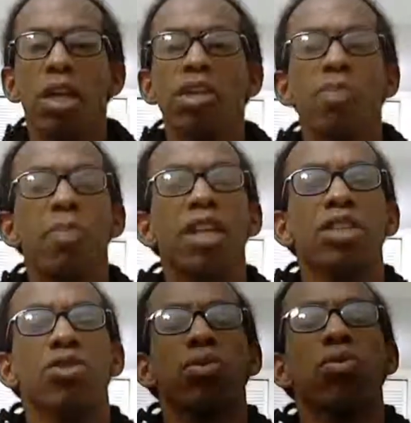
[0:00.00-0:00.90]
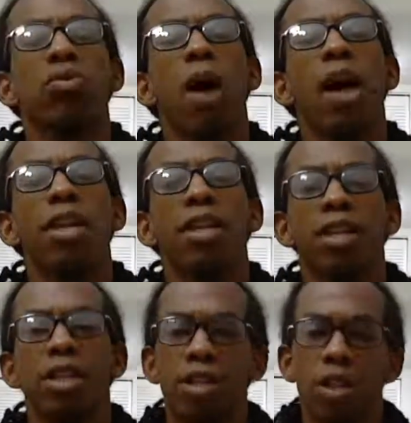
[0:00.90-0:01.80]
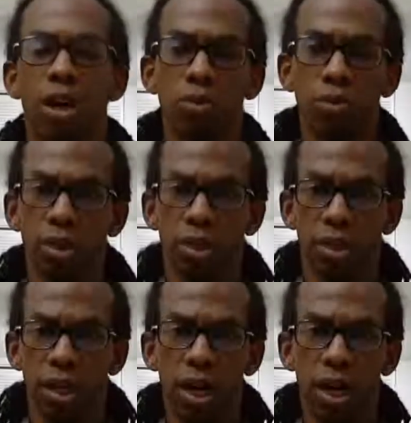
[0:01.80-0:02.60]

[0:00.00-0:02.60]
it's best to write notes.